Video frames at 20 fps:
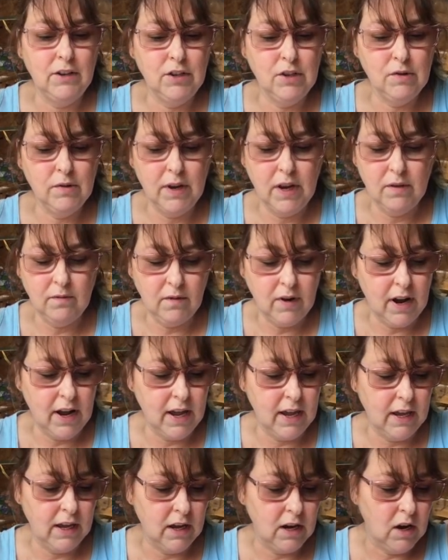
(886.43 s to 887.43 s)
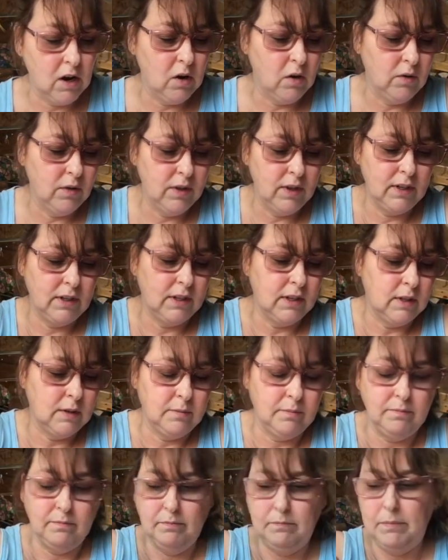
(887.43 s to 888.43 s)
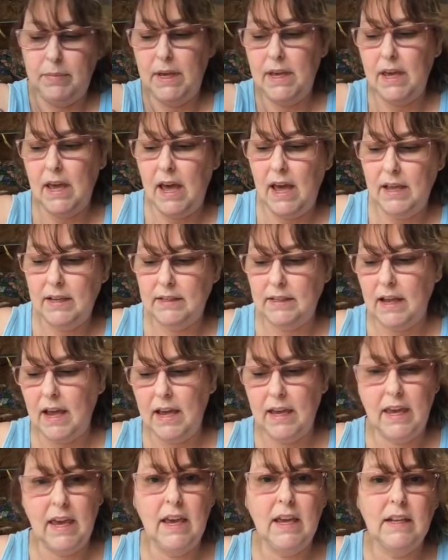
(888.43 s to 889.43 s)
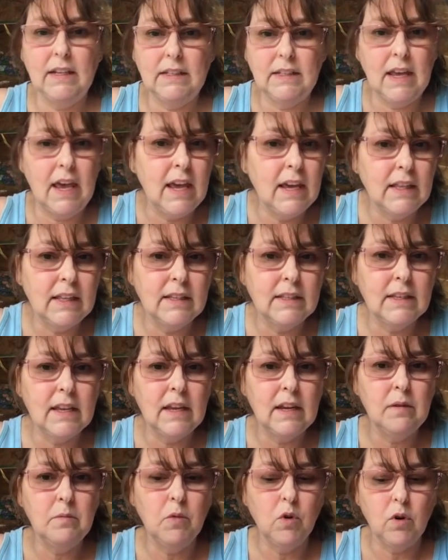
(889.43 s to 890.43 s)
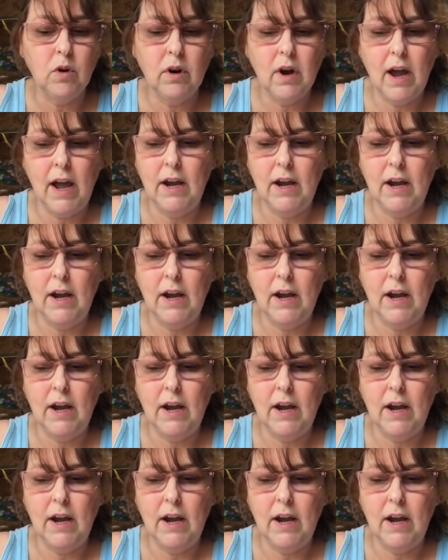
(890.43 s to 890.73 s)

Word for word: You can write, you know, this is BS. I can't take this anymore.